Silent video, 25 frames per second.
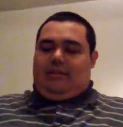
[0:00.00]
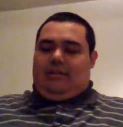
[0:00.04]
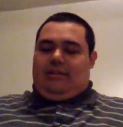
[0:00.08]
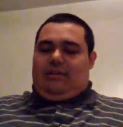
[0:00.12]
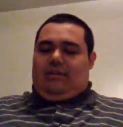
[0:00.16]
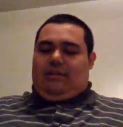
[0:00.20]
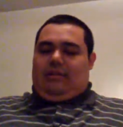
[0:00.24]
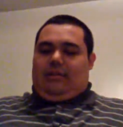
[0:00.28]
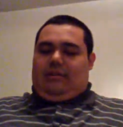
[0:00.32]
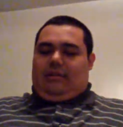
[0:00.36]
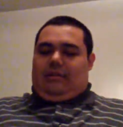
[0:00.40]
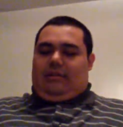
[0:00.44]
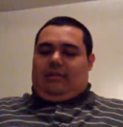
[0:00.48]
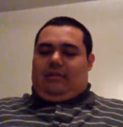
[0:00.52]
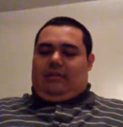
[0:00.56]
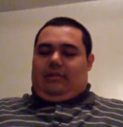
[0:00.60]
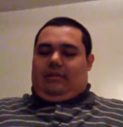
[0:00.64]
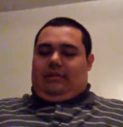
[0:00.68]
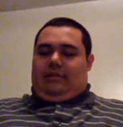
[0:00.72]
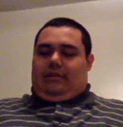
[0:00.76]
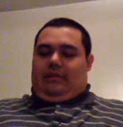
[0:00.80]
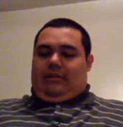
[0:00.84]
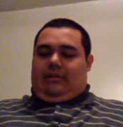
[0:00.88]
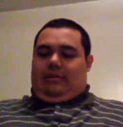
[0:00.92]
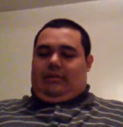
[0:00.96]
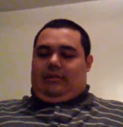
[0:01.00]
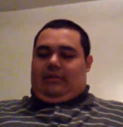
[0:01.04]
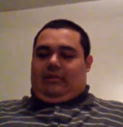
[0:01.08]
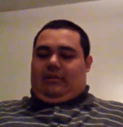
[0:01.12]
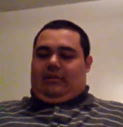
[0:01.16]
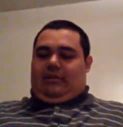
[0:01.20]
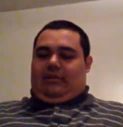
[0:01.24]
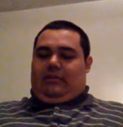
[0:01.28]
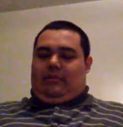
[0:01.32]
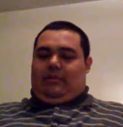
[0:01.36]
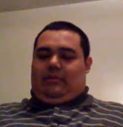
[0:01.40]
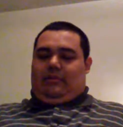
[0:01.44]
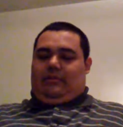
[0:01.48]

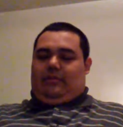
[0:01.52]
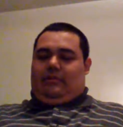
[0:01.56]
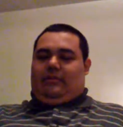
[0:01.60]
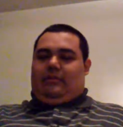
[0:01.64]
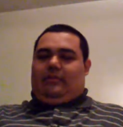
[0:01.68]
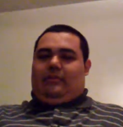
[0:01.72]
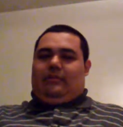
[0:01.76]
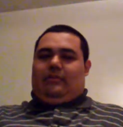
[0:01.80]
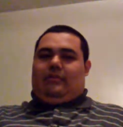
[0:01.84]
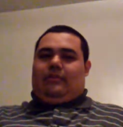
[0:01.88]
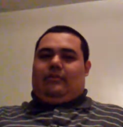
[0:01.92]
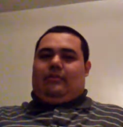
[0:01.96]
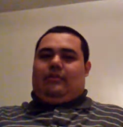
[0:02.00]
No one is speaking in this clip.